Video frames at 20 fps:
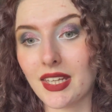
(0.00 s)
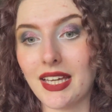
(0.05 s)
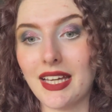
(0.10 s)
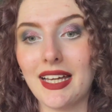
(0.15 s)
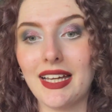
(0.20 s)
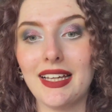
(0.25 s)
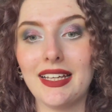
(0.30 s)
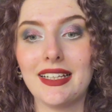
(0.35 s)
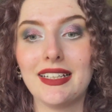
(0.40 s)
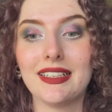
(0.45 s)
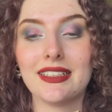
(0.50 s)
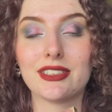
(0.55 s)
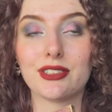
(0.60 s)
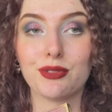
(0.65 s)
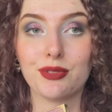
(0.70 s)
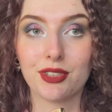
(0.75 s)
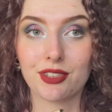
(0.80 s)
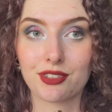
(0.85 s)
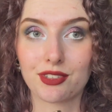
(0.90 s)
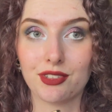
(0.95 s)
So
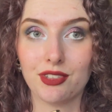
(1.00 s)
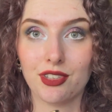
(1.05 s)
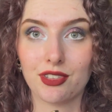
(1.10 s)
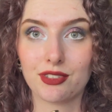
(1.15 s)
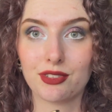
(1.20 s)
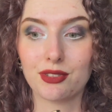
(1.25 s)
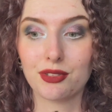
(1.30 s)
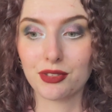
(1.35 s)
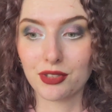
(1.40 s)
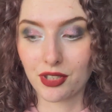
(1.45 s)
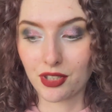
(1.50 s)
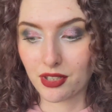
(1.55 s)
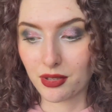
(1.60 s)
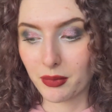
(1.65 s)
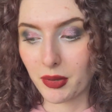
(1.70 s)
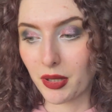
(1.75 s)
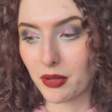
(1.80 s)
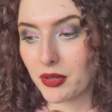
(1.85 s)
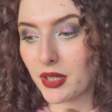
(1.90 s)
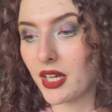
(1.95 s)
there's a lot to talk
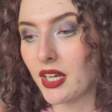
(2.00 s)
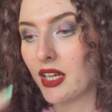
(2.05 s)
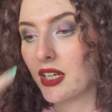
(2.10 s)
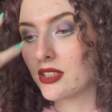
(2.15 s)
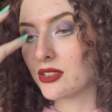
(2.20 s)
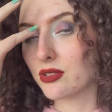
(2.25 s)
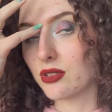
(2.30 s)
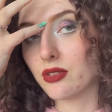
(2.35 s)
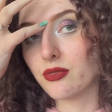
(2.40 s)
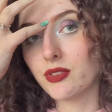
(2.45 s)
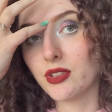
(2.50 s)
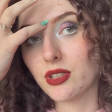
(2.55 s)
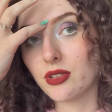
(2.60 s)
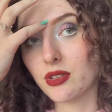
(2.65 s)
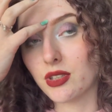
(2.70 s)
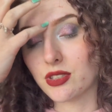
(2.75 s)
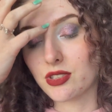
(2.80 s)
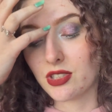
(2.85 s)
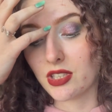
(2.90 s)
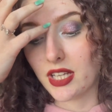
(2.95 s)
about. So hopefully you'll
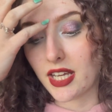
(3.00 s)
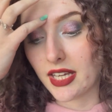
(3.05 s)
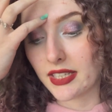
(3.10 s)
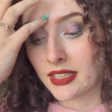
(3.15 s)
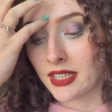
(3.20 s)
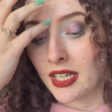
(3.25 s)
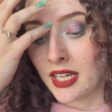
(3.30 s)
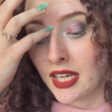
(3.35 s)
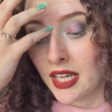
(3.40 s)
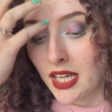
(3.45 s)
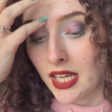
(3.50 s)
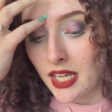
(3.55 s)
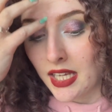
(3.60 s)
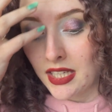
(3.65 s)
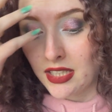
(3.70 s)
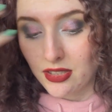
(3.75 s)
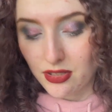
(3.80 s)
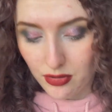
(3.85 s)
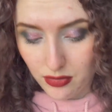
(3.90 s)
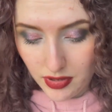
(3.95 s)
enjoy that.
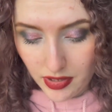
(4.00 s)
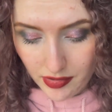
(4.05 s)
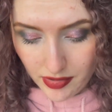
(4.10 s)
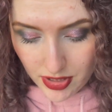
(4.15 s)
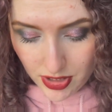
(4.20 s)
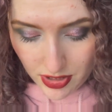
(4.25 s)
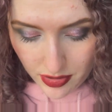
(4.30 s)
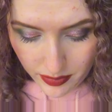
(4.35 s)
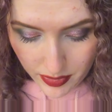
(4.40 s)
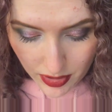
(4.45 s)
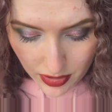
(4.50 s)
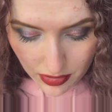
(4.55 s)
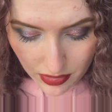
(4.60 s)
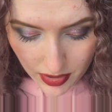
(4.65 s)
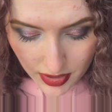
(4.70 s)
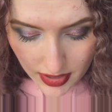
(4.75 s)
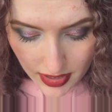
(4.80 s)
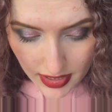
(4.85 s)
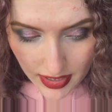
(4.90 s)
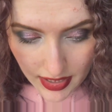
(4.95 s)
So now let's jump into
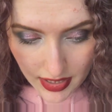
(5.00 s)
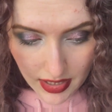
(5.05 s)
it.